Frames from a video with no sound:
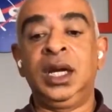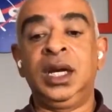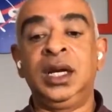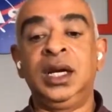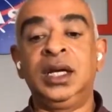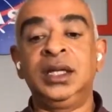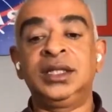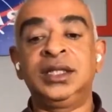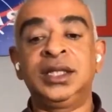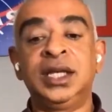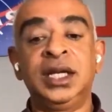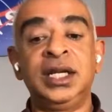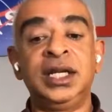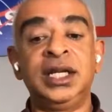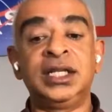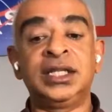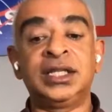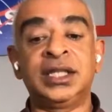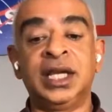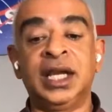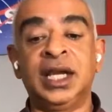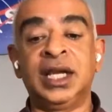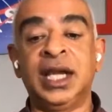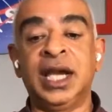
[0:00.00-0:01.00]
Certainly,
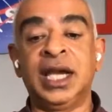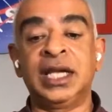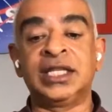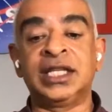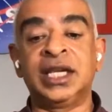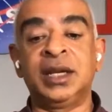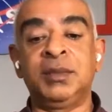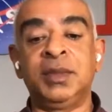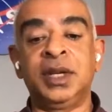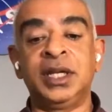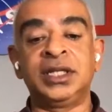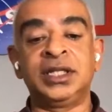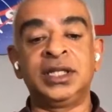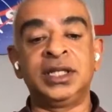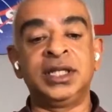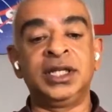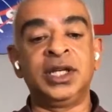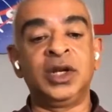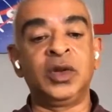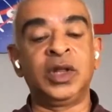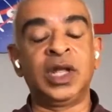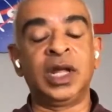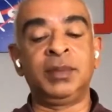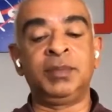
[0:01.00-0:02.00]
it's, as I
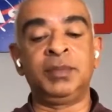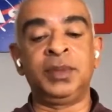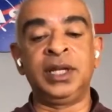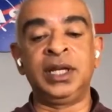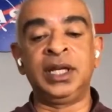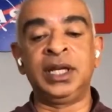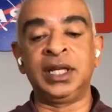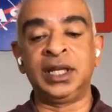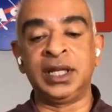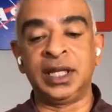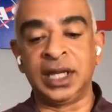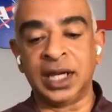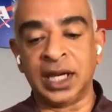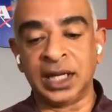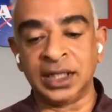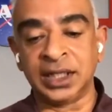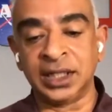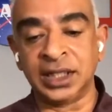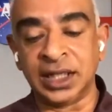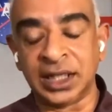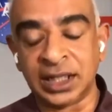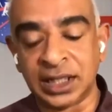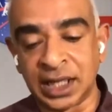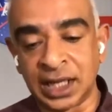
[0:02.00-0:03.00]
mentioned, that peeling the
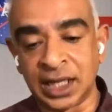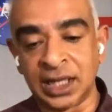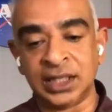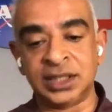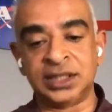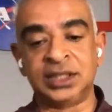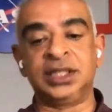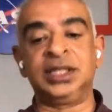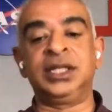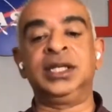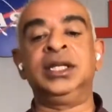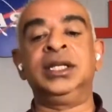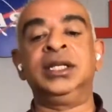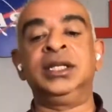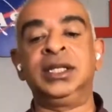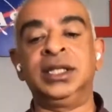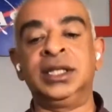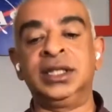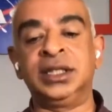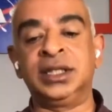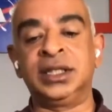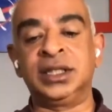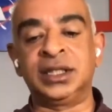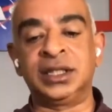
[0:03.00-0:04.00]
onion analogy
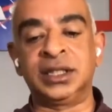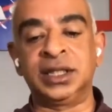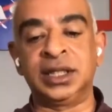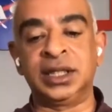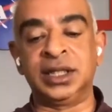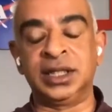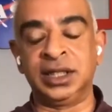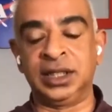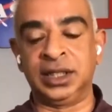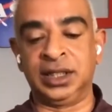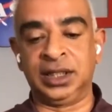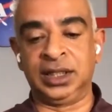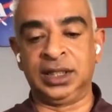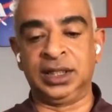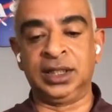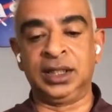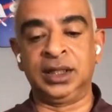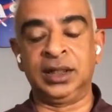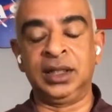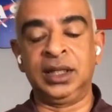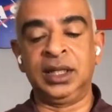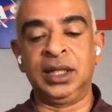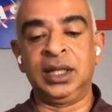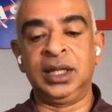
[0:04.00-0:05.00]
is certainly
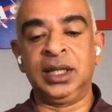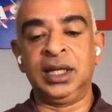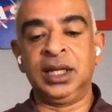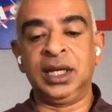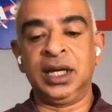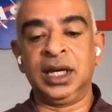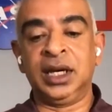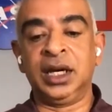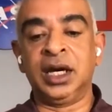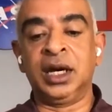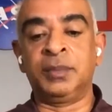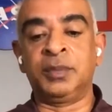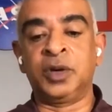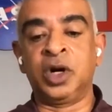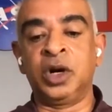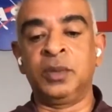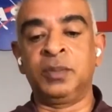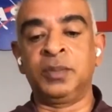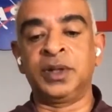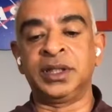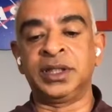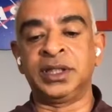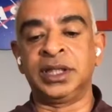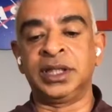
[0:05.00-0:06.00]

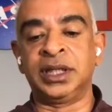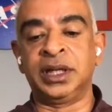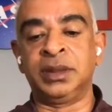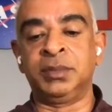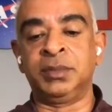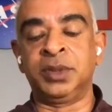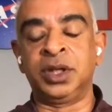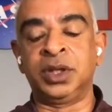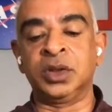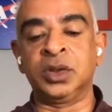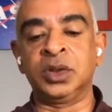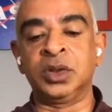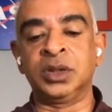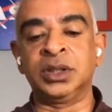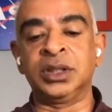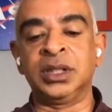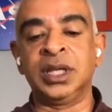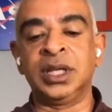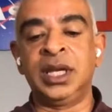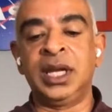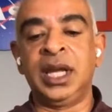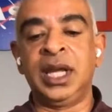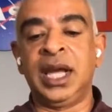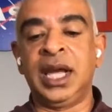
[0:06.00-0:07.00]
appropriate here,
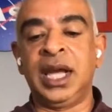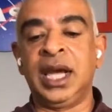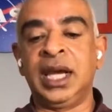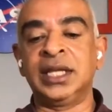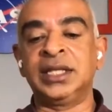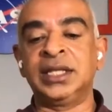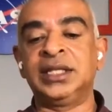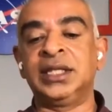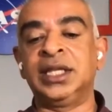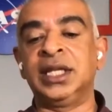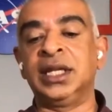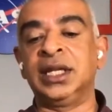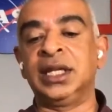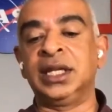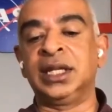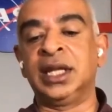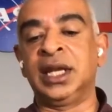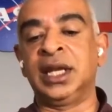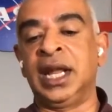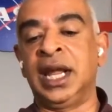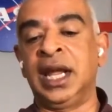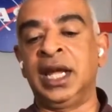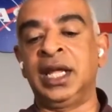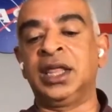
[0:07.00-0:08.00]
because as the
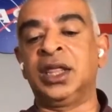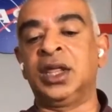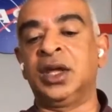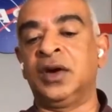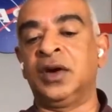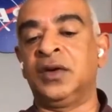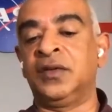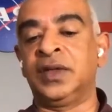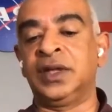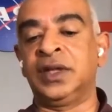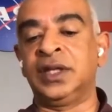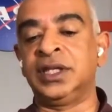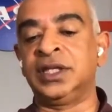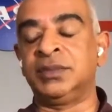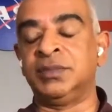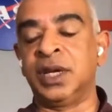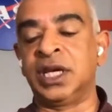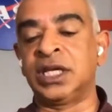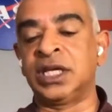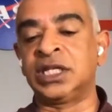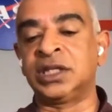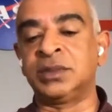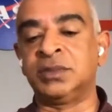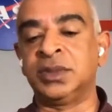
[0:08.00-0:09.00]
length of these
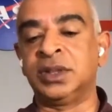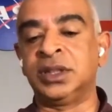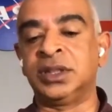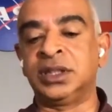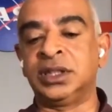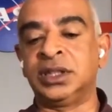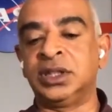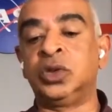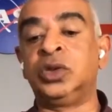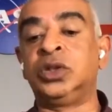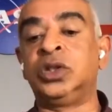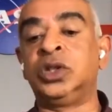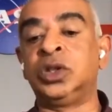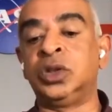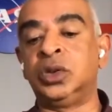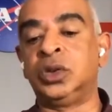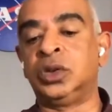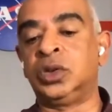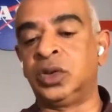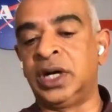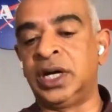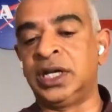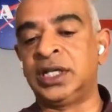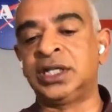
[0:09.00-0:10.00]
measurements, the
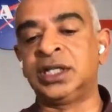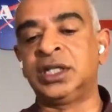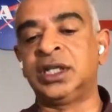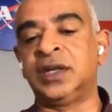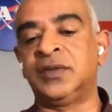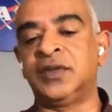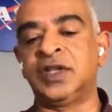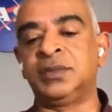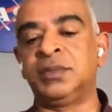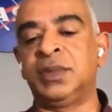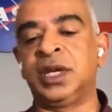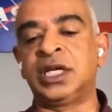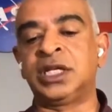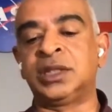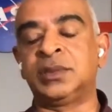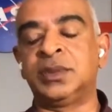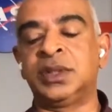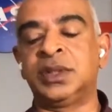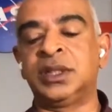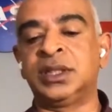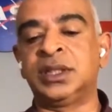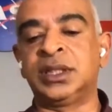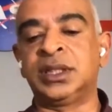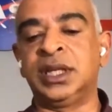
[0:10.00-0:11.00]
duration of these
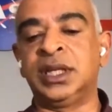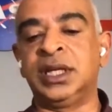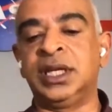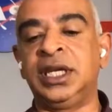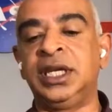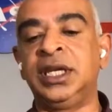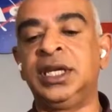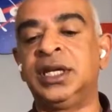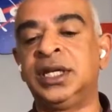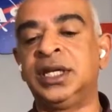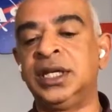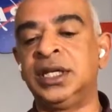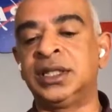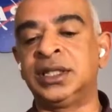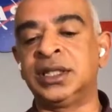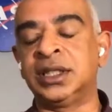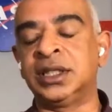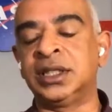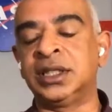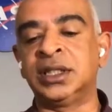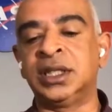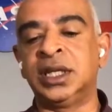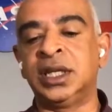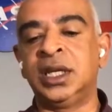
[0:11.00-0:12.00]
measurements
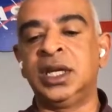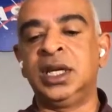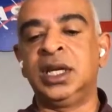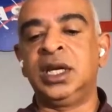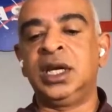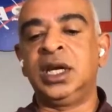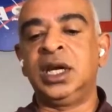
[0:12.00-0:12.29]
increases,